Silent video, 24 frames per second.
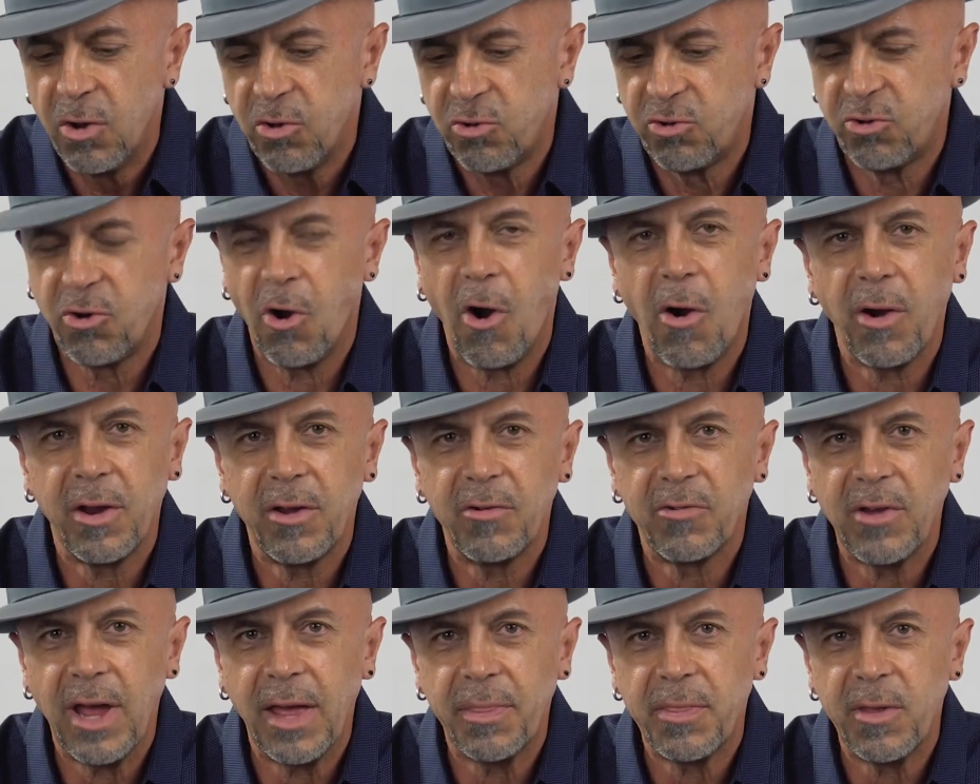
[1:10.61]

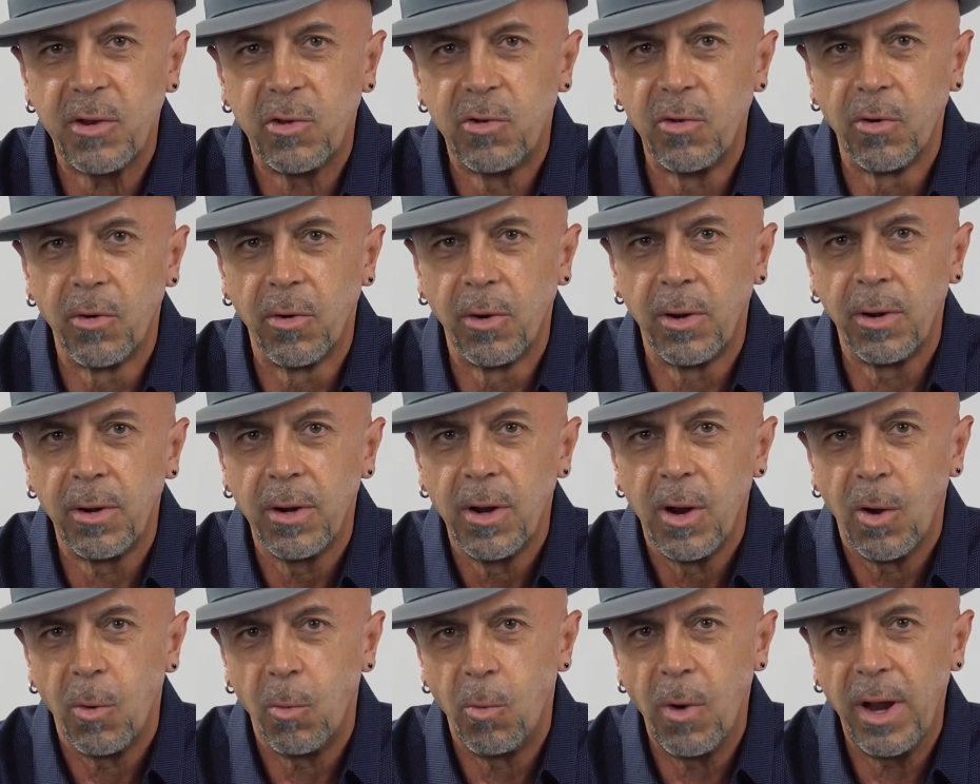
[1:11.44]
Charlie's at the door,
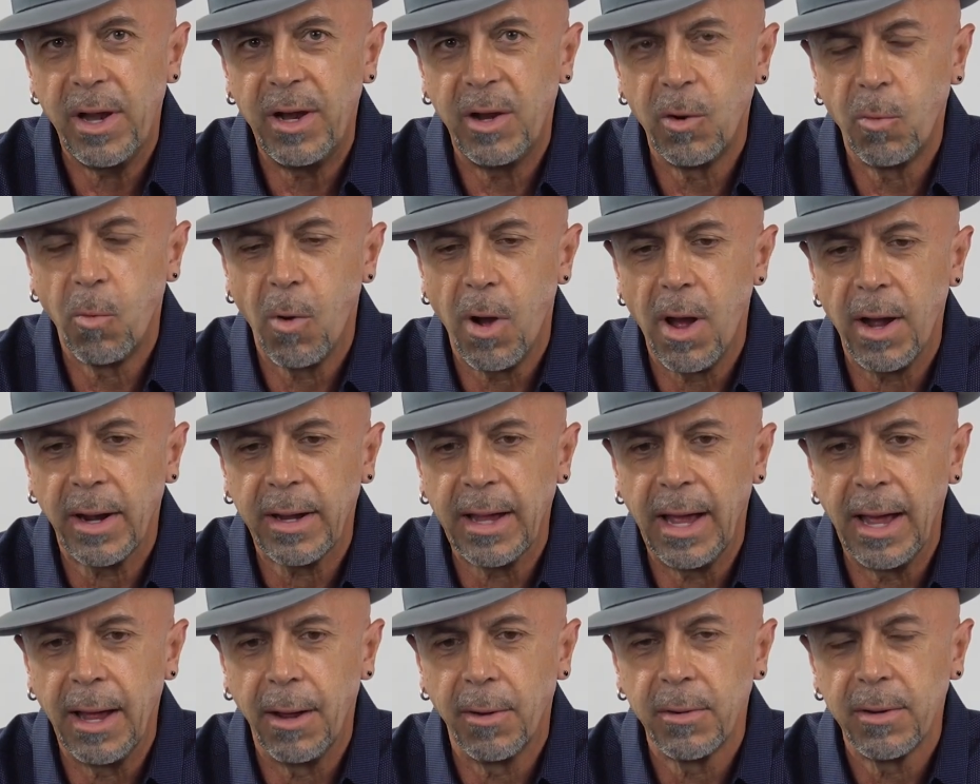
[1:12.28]
ready to
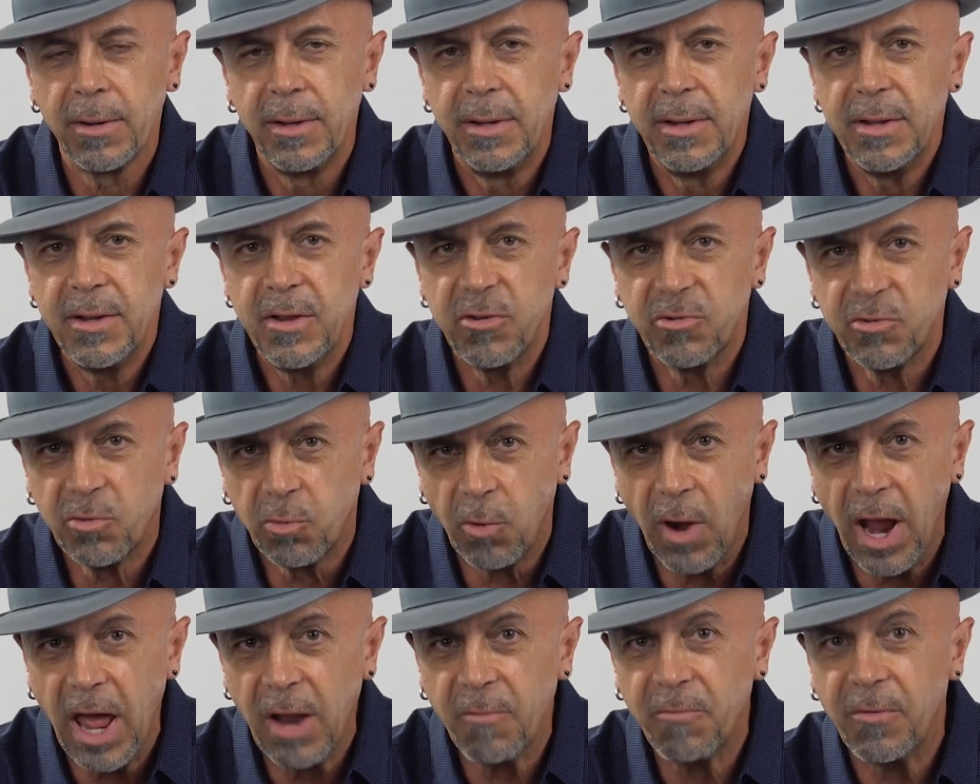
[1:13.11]
walk out. His
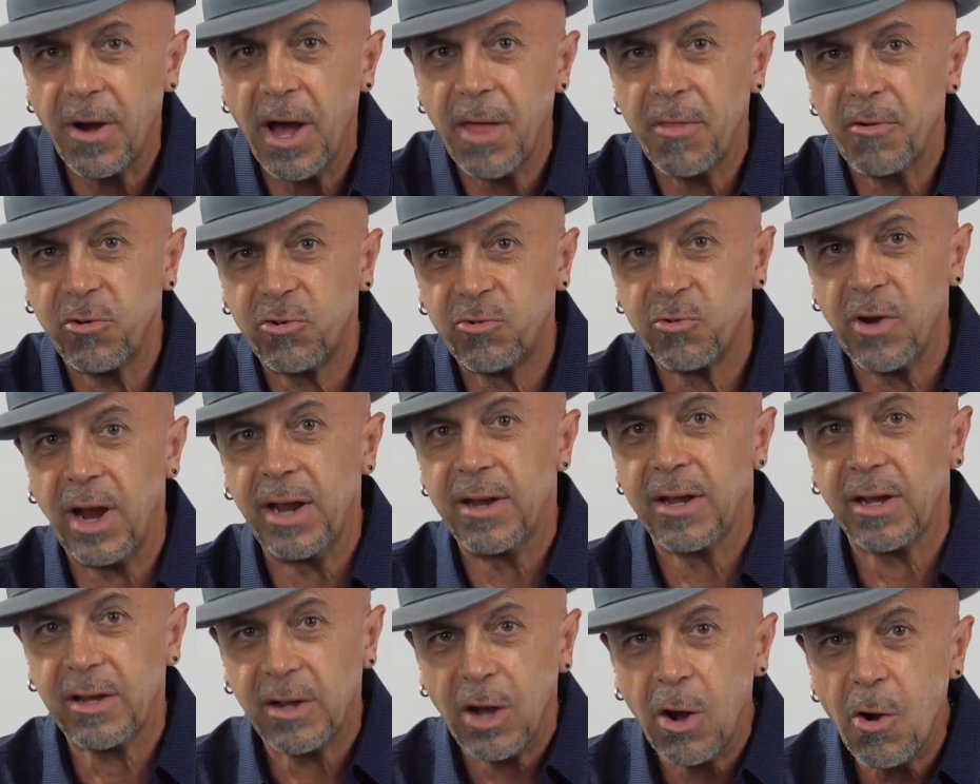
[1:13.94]
grandfather's
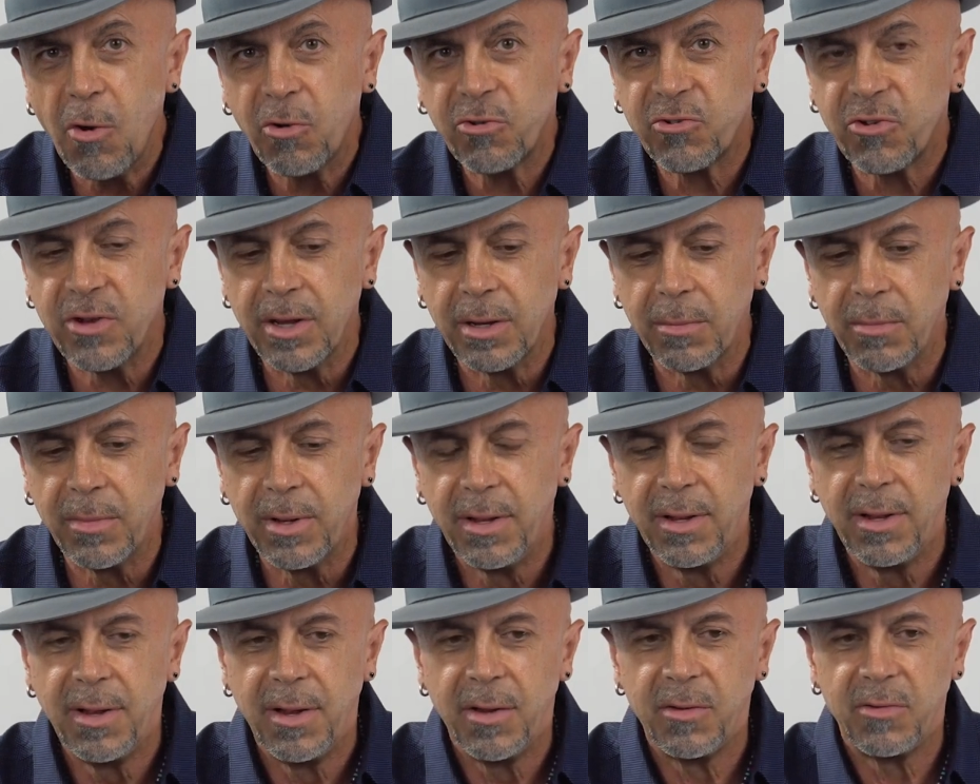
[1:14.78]
trying to coax
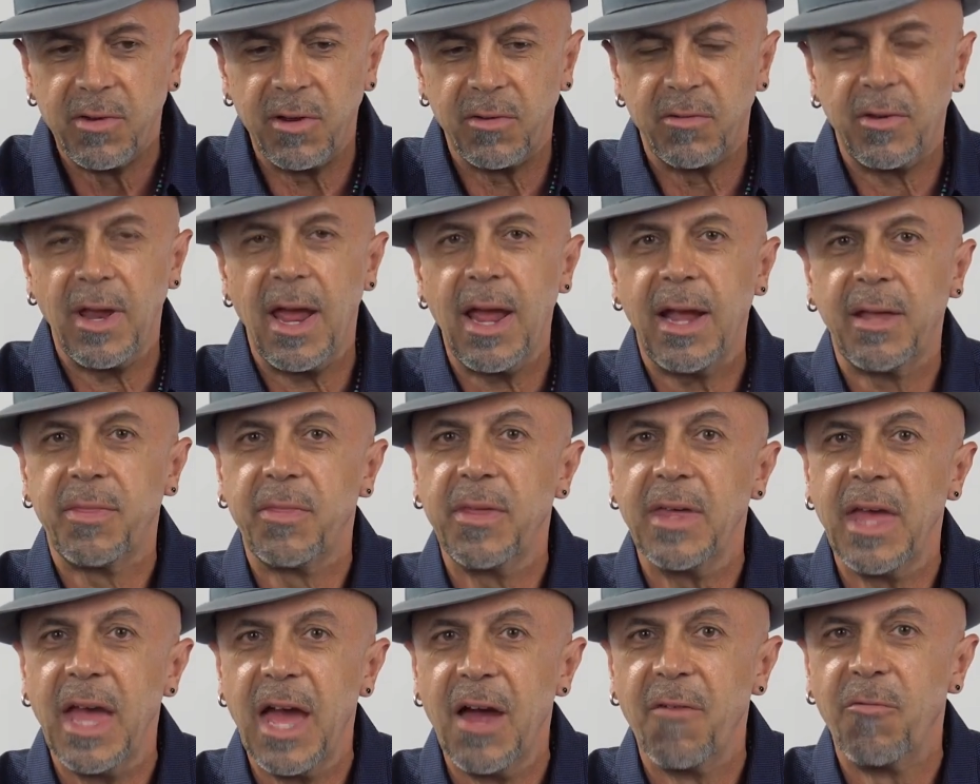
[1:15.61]
him to take
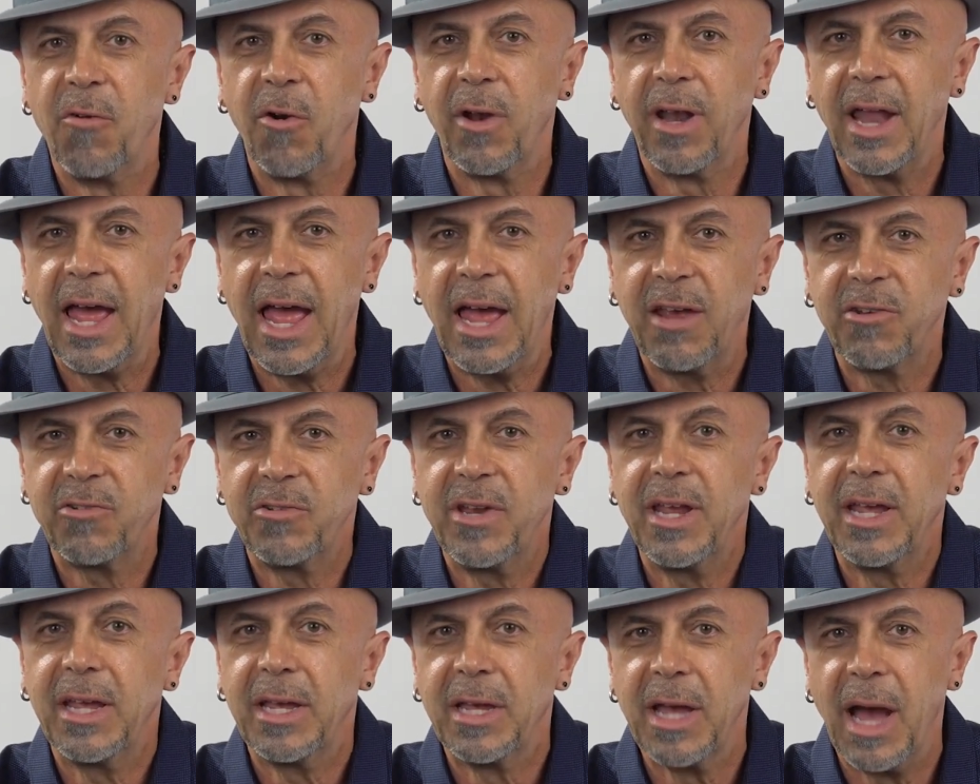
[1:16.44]
the
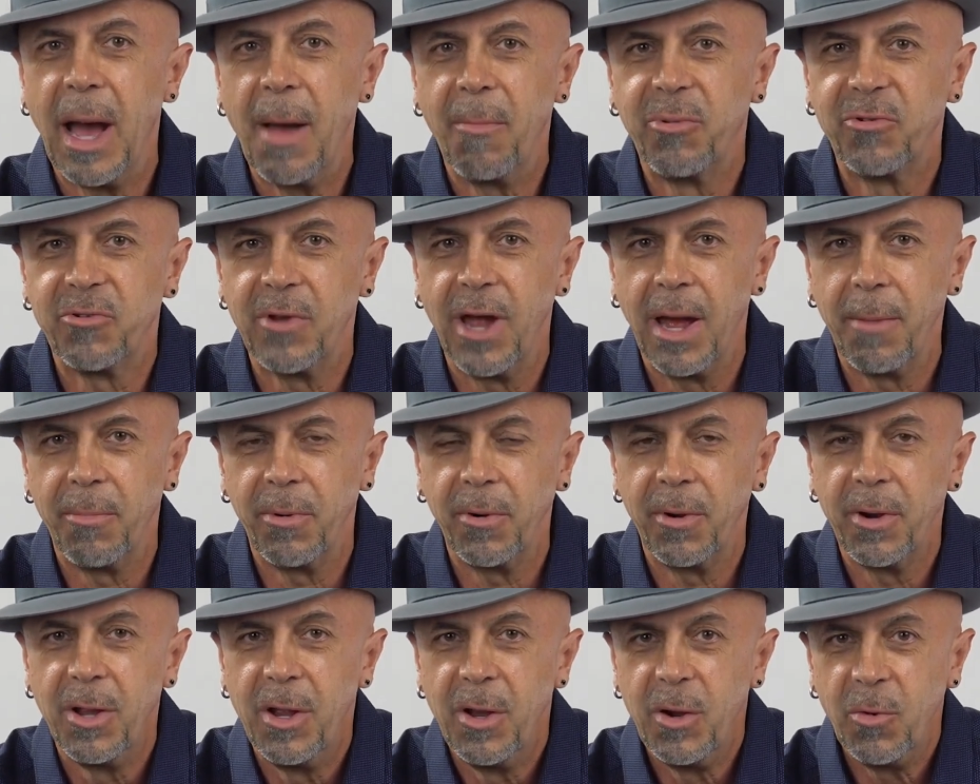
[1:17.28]
everlasting
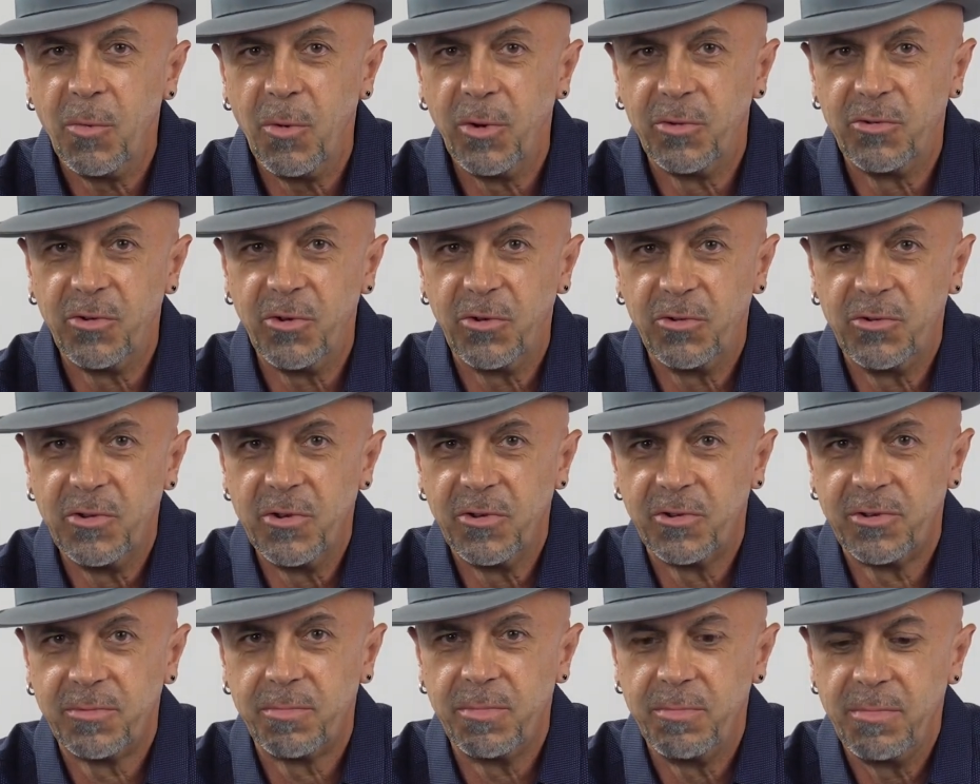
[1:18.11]
Gobstopper, which is
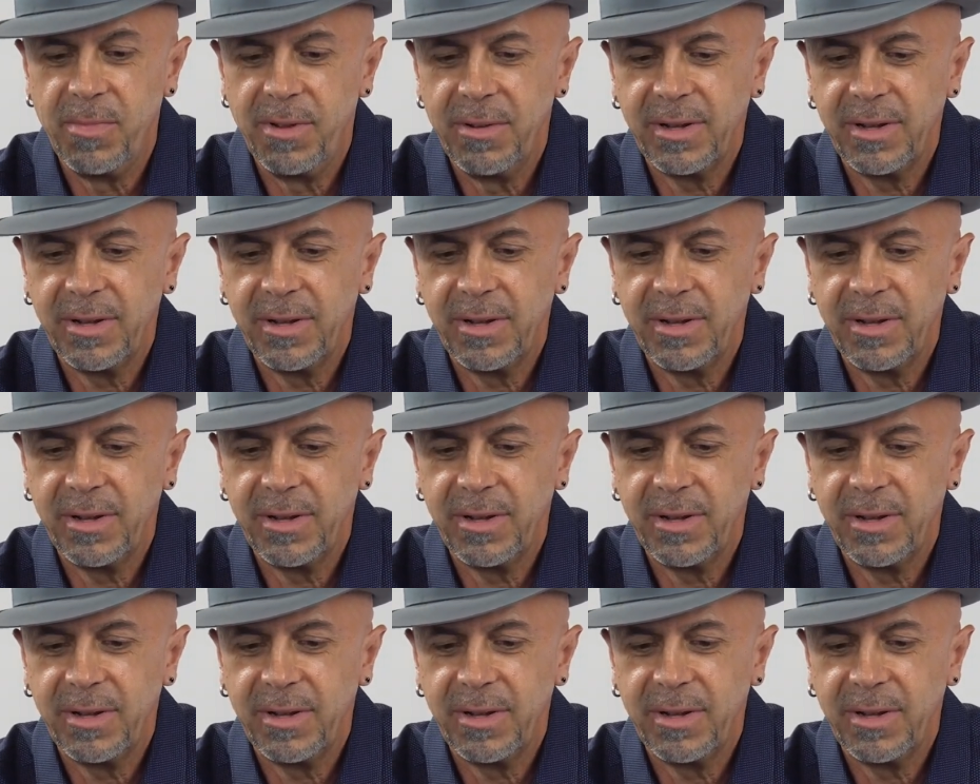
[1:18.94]
this